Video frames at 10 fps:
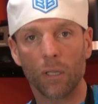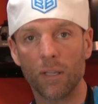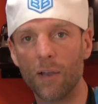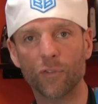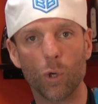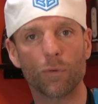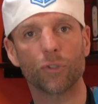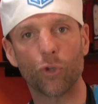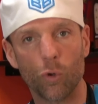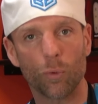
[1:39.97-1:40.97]
leftover
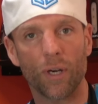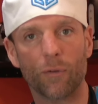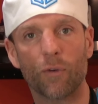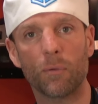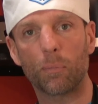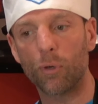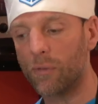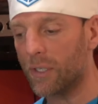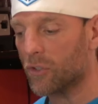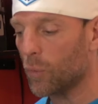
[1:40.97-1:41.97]
turmeric from the
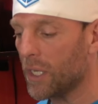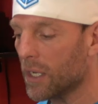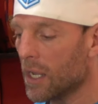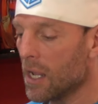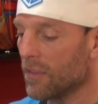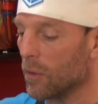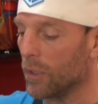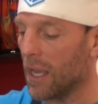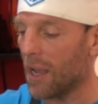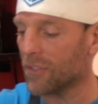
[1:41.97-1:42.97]
previous week. Then
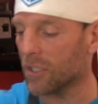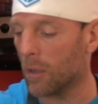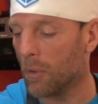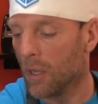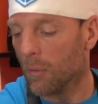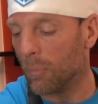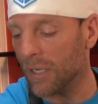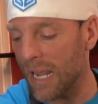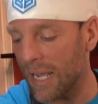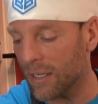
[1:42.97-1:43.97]
we have some
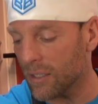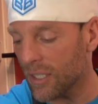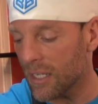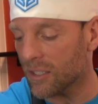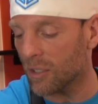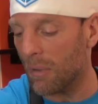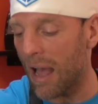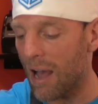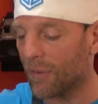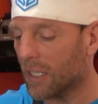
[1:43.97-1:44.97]
bananas and some
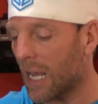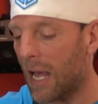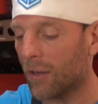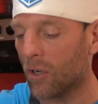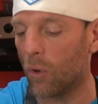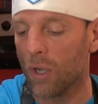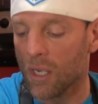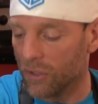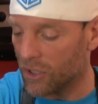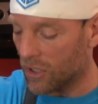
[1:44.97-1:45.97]
avocado.
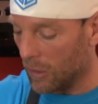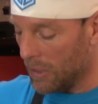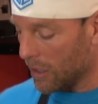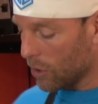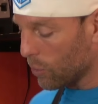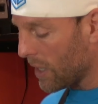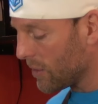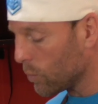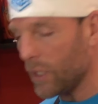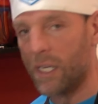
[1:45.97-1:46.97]
This is going to be a
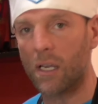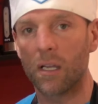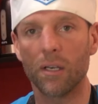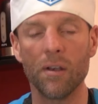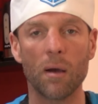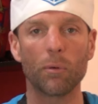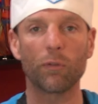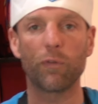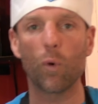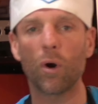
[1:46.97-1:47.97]
great week. Number
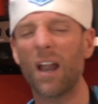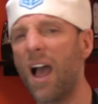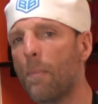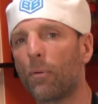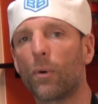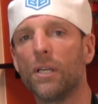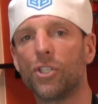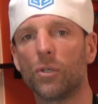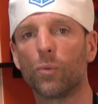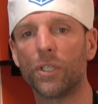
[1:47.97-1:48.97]
4,
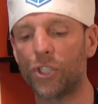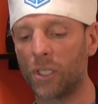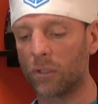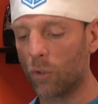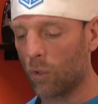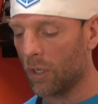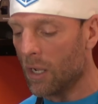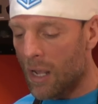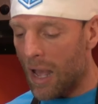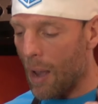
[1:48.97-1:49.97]
Operation Richie and Lauren.
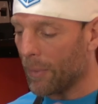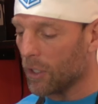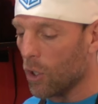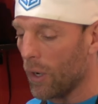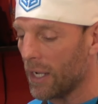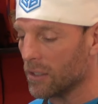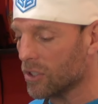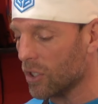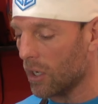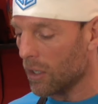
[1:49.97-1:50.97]
I'm going to go ahead and
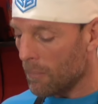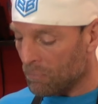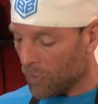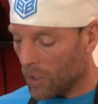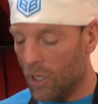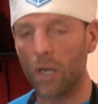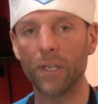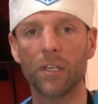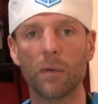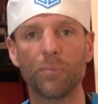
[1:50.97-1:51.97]
start
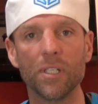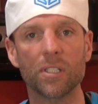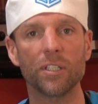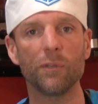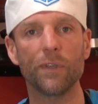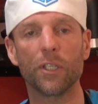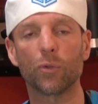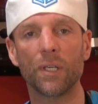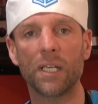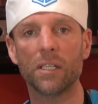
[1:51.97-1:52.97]
cutting up these leafy
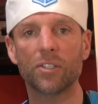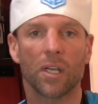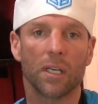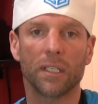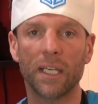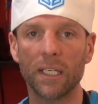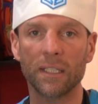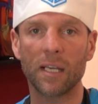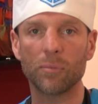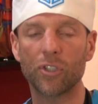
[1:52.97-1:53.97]
greens, getting
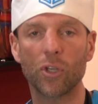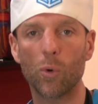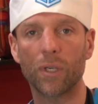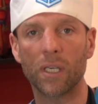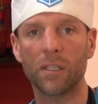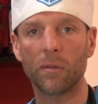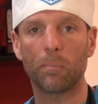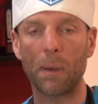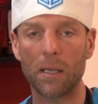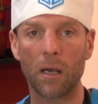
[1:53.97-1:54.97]
them soaking in
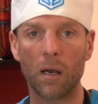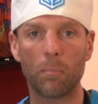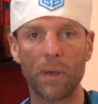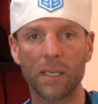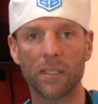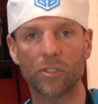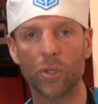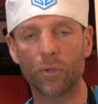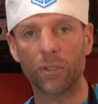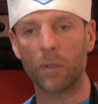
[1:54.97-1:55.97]
the baking
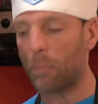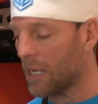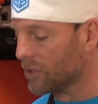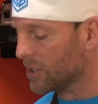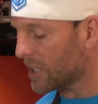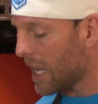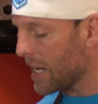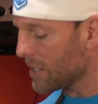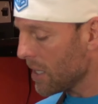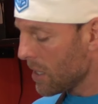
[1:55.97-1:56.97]
soda and the pesticide.